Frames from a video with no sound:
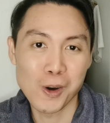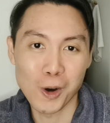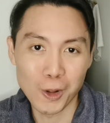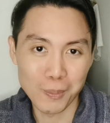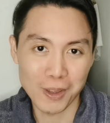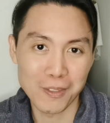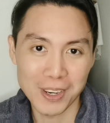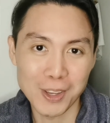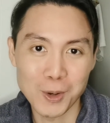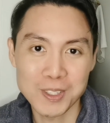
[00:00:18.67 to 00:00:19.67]
all my
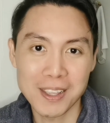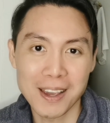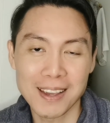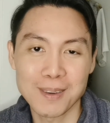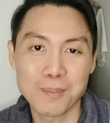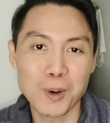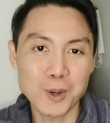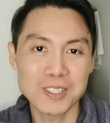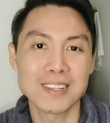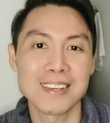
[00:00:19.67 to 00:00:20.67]
videos that I
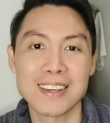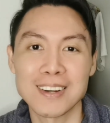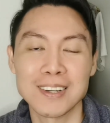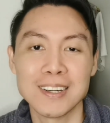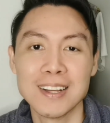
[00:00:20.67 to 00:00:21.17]
posted here.